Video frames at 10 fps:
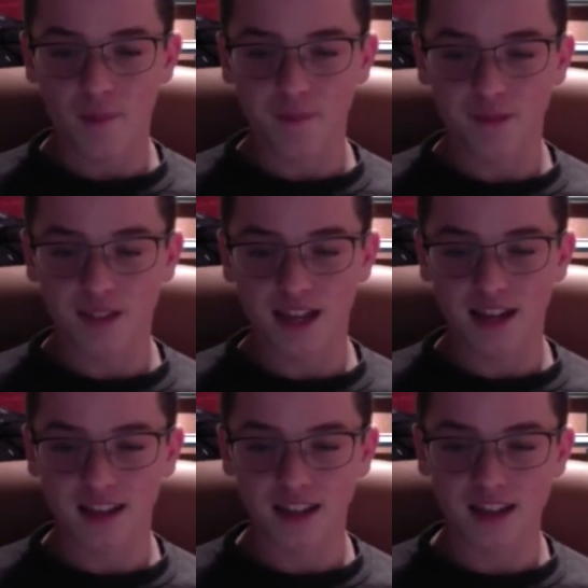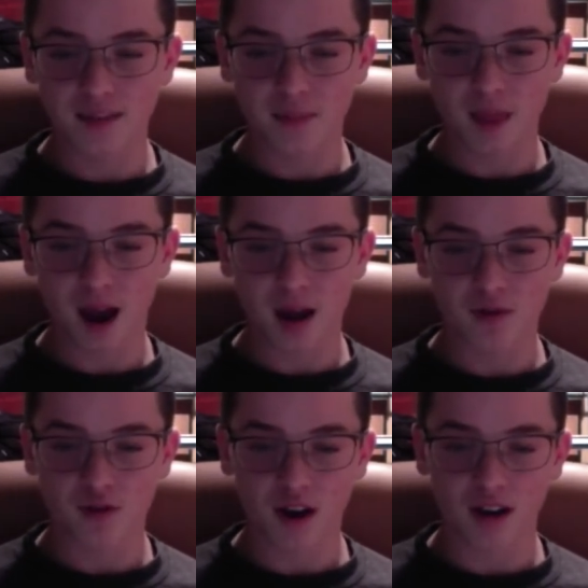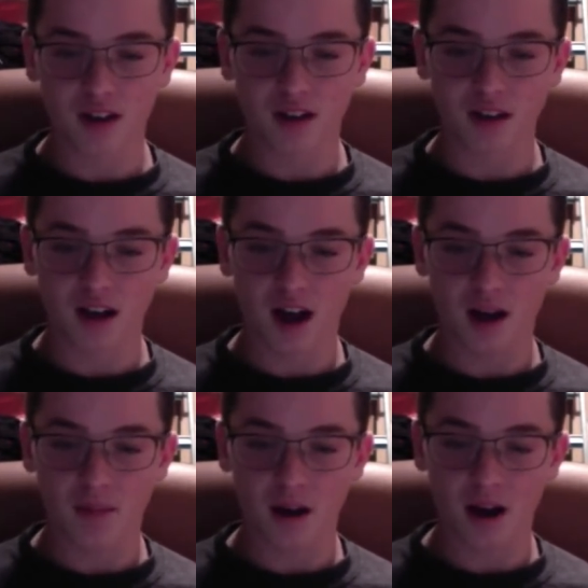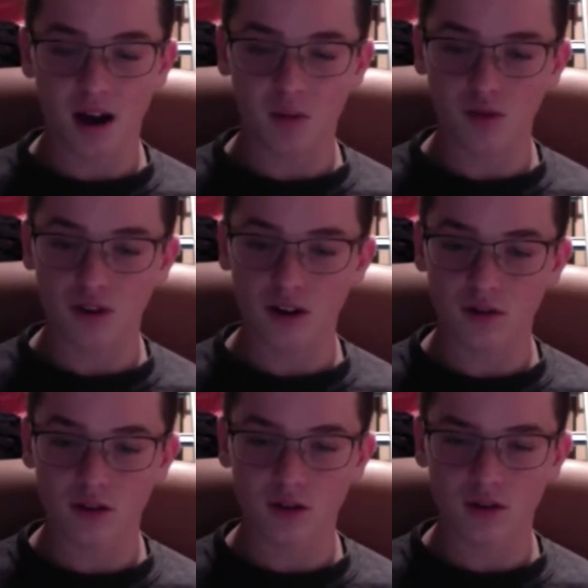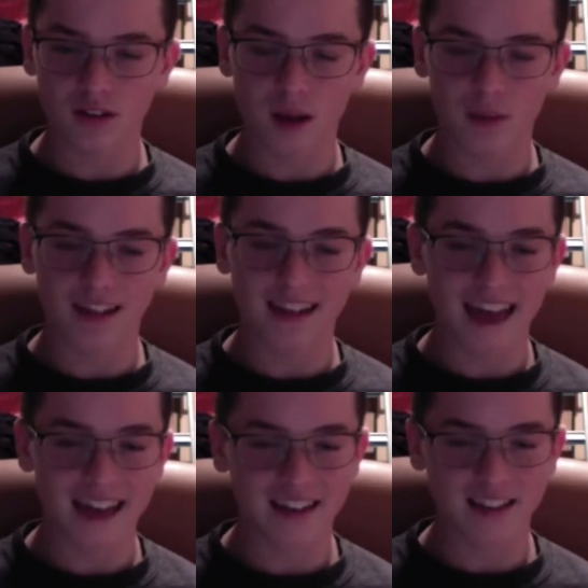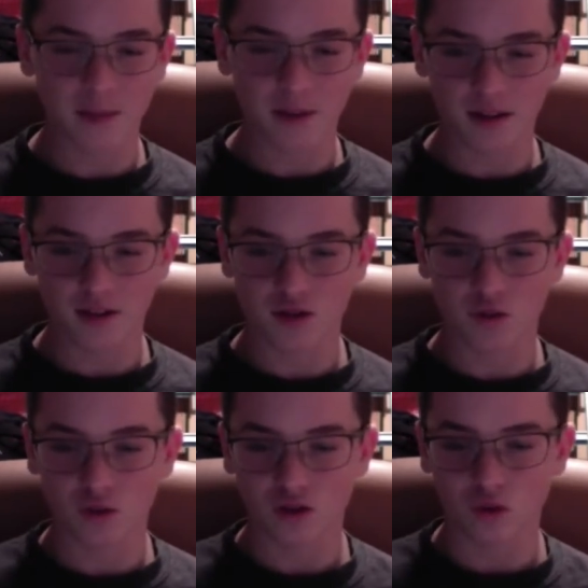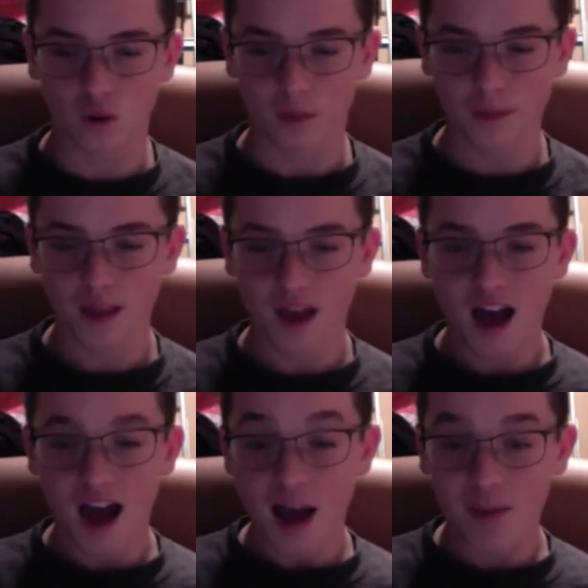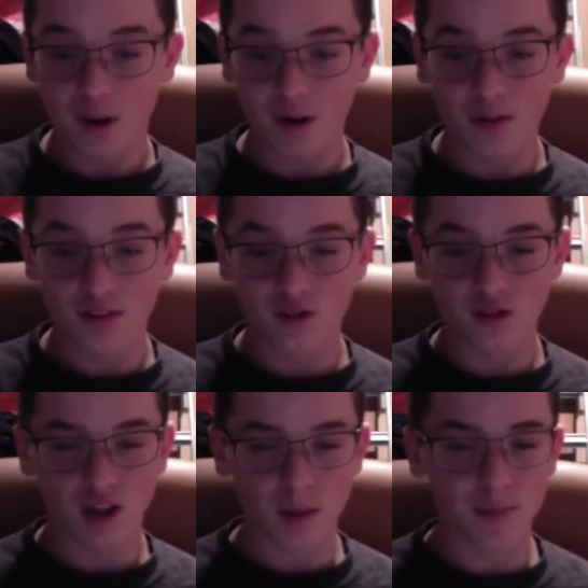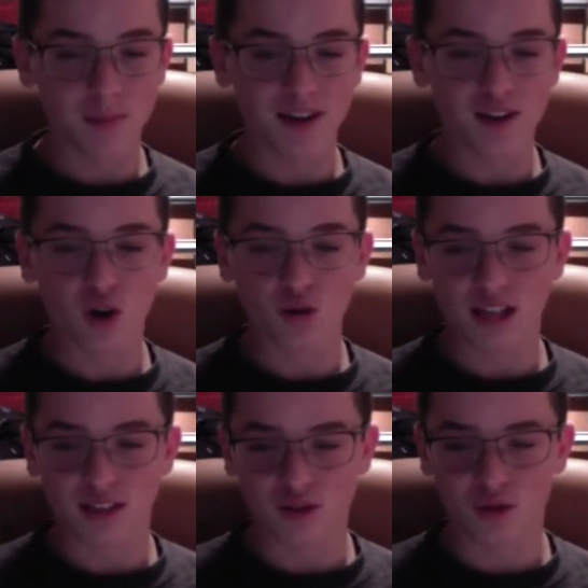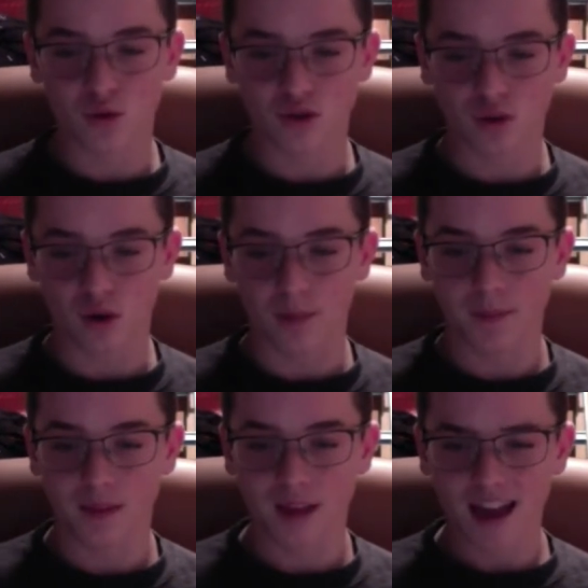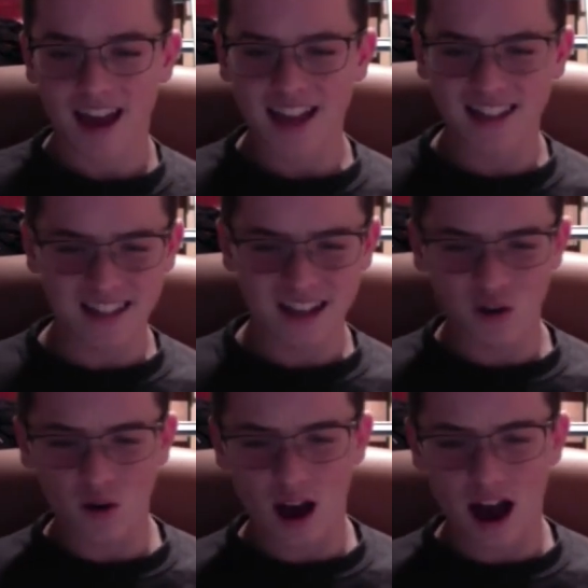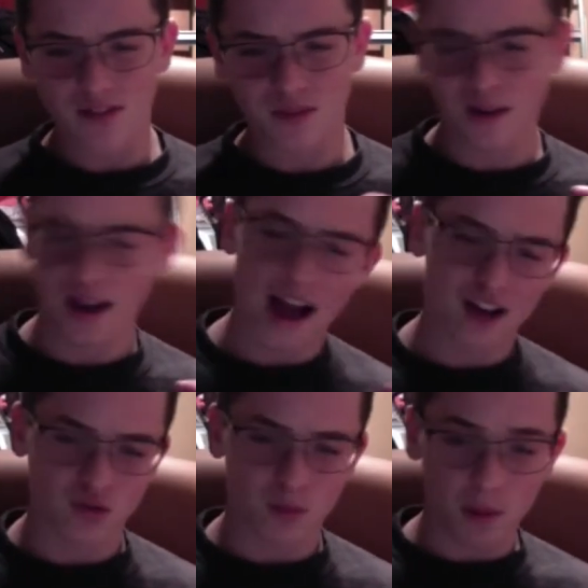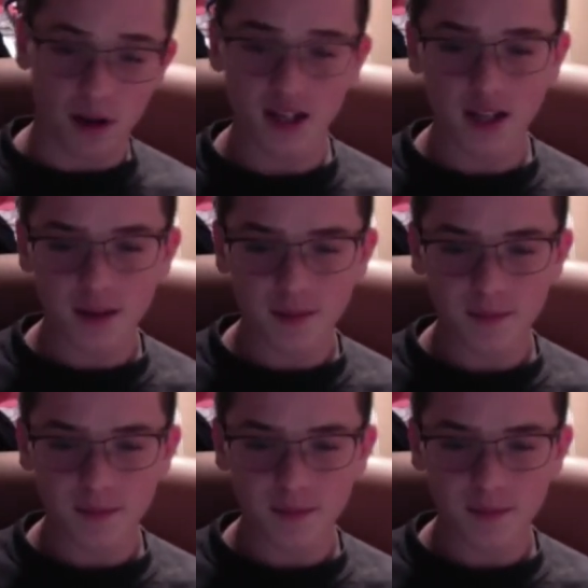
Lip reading: Secondly, I will try to reduce how many candies I buy at the school store. I buy quite a bit of those yummy Mentos at the school store. Instead, I don't have to pay actual money.